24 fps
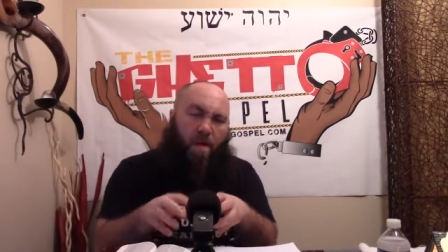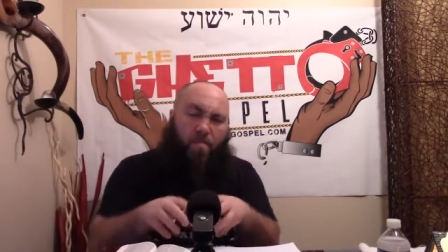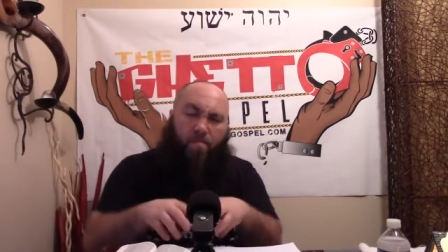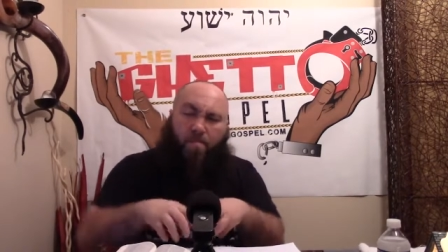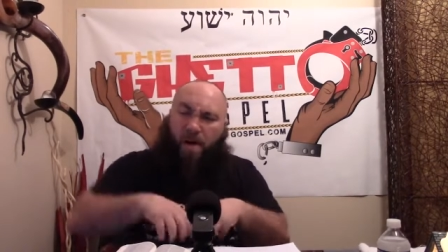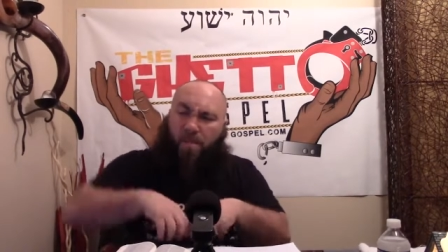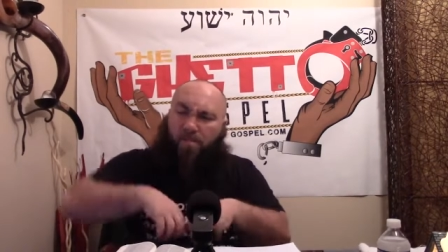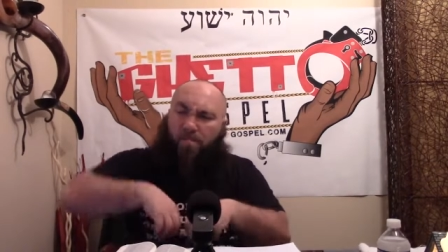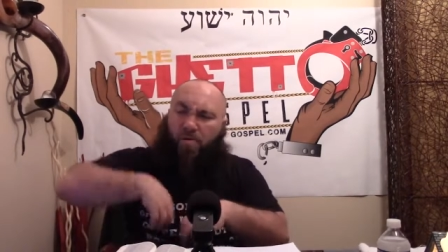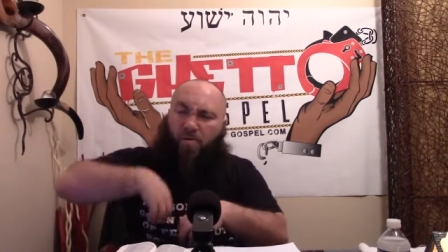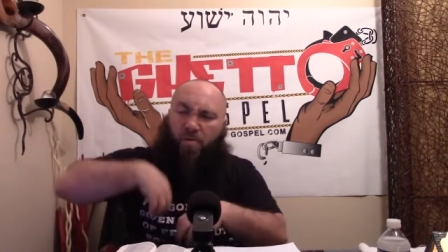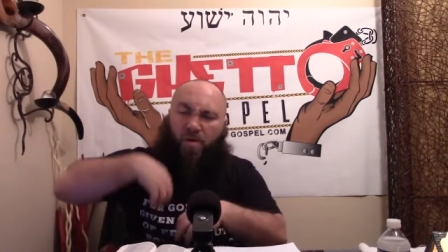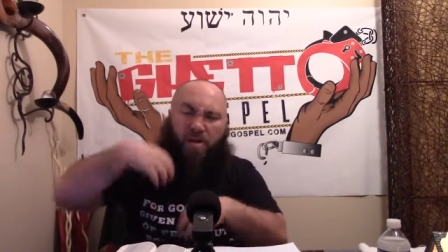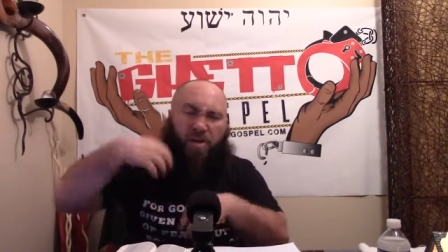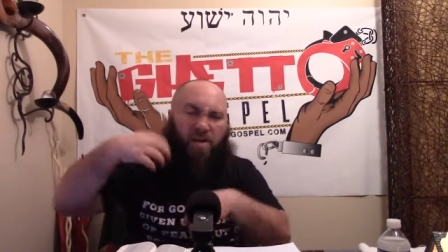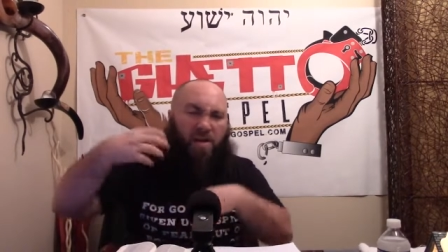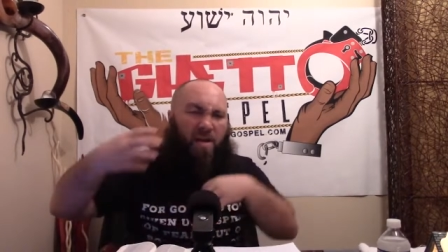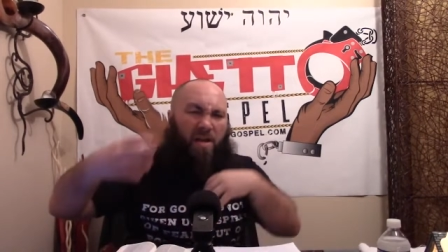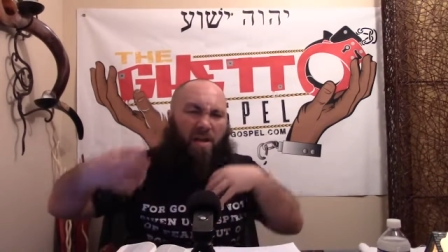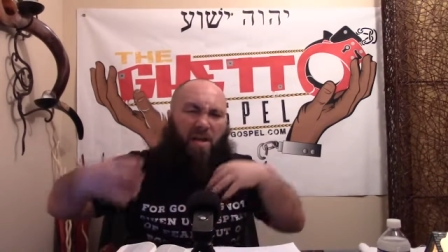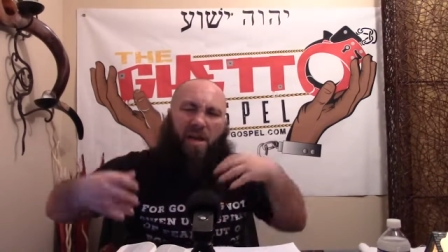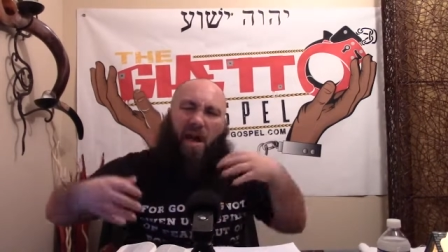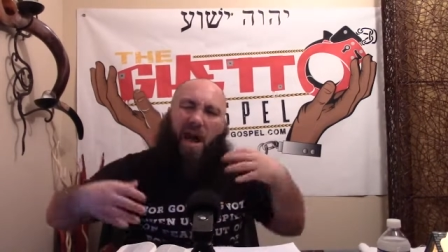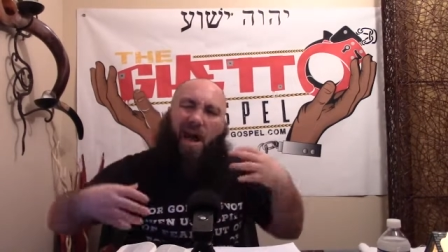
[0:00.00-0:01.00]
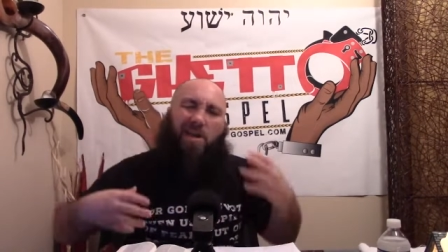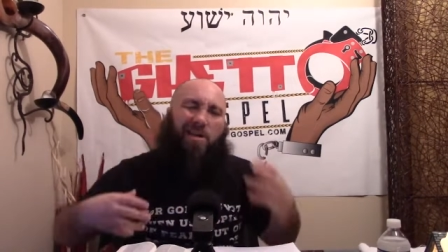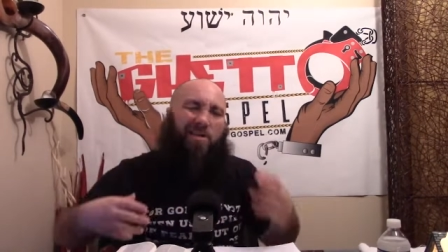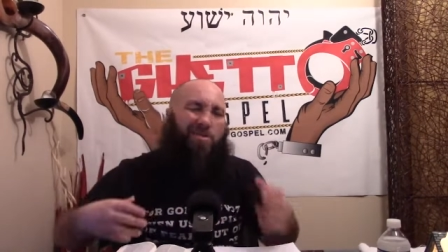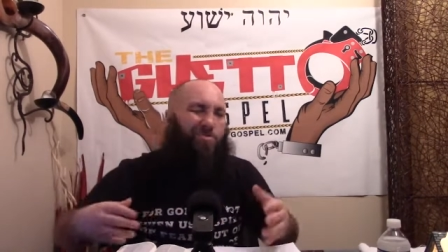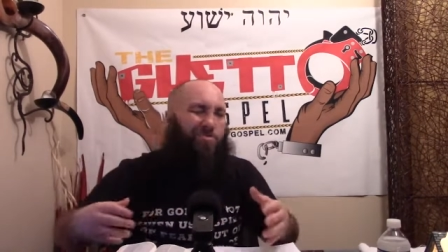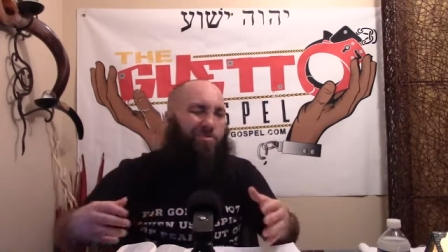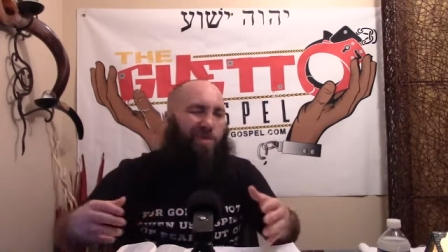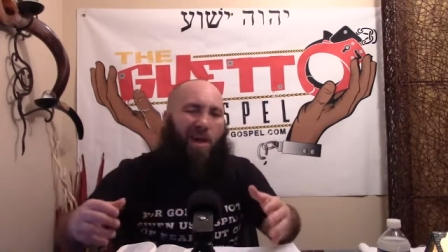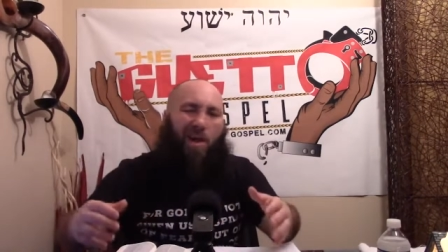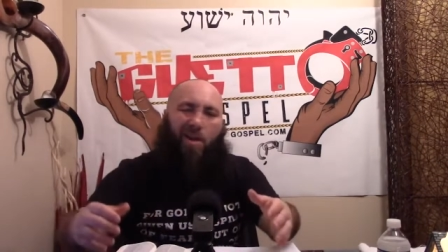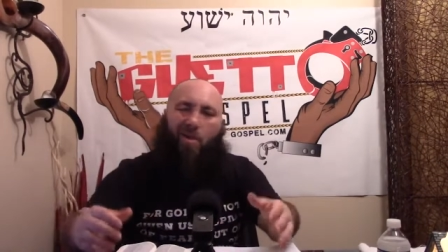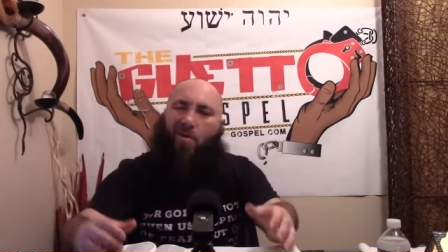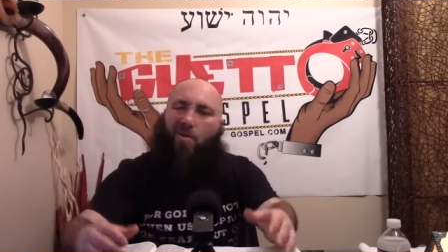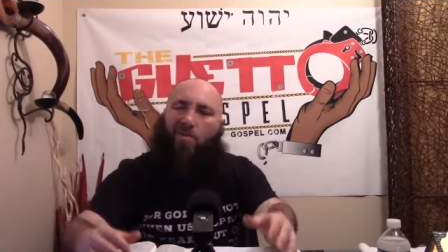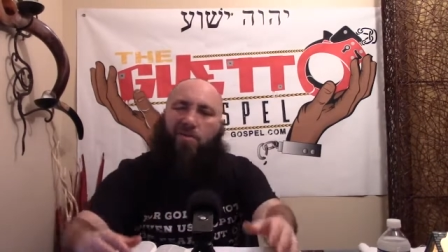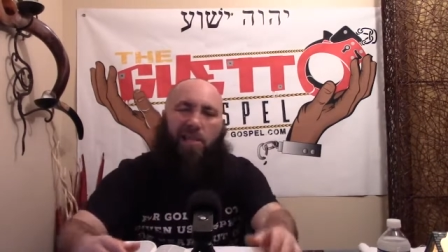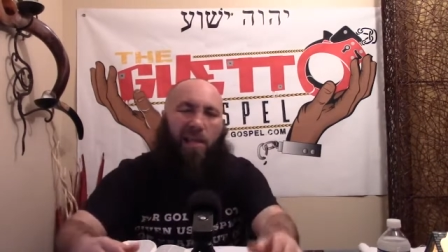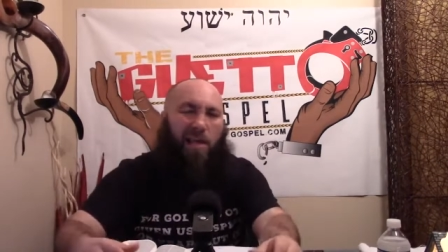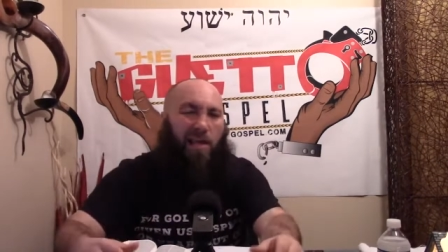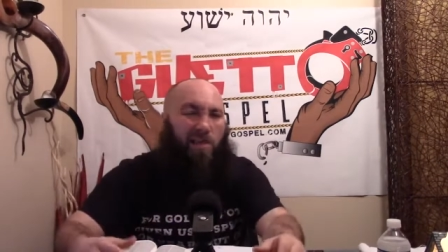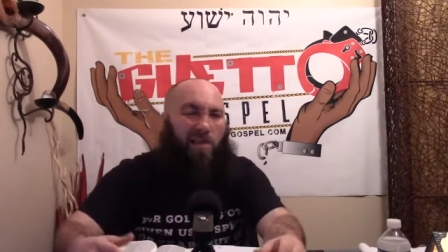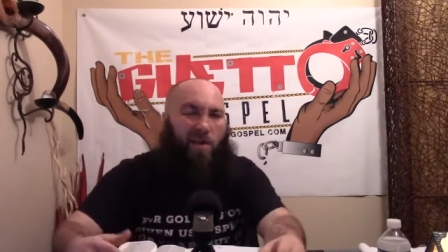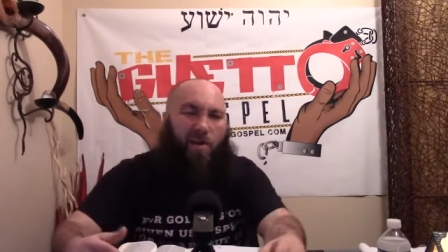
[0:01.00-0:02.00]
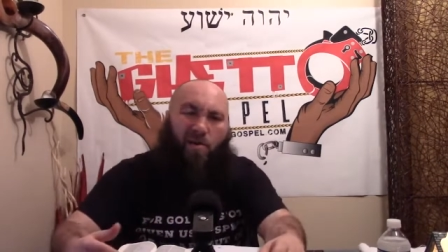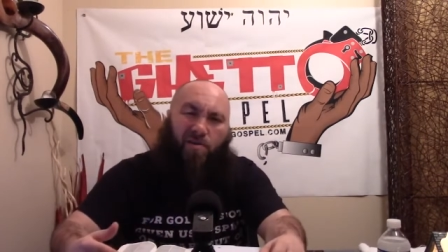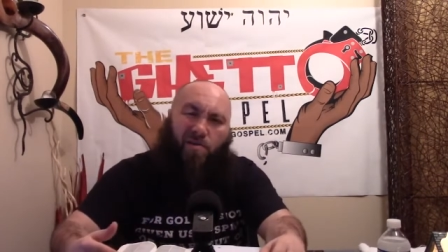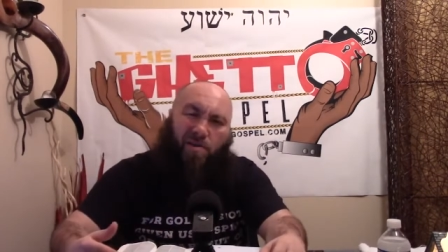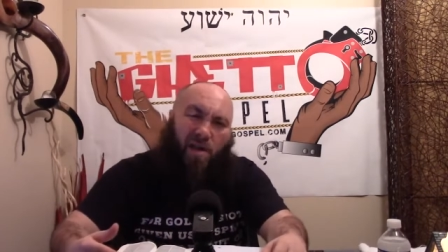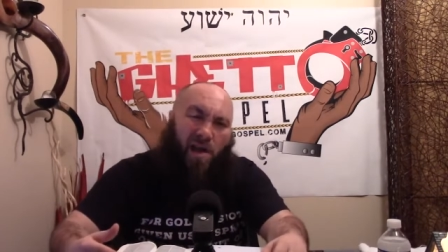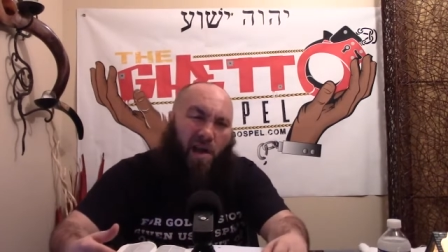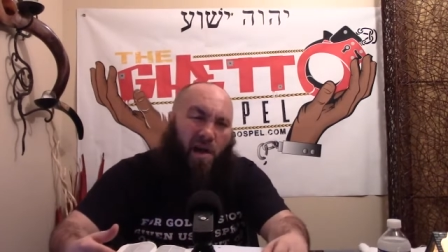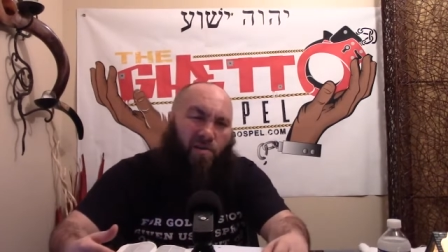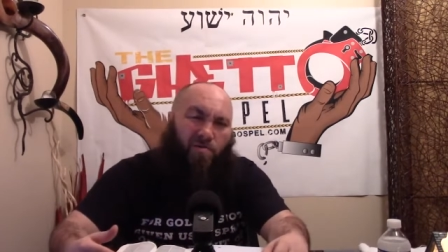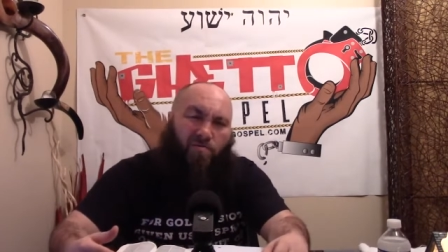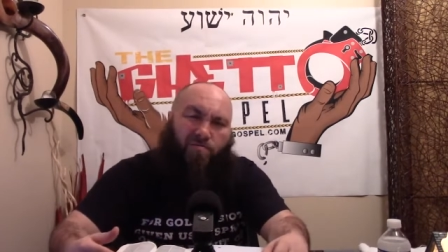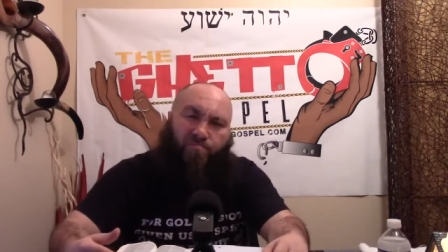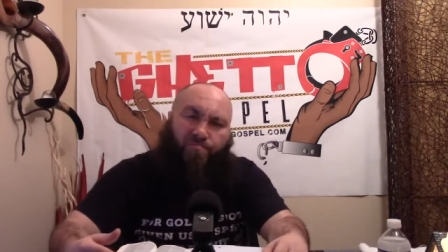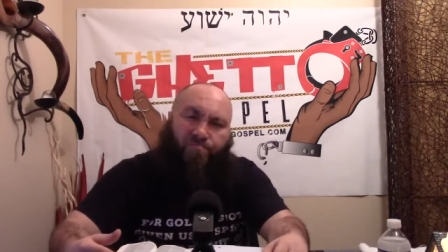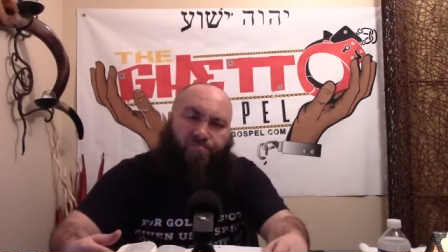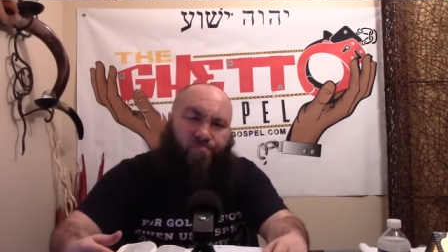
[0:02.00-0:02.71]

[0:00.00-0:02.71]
By putting, I could do that all day long, y'all.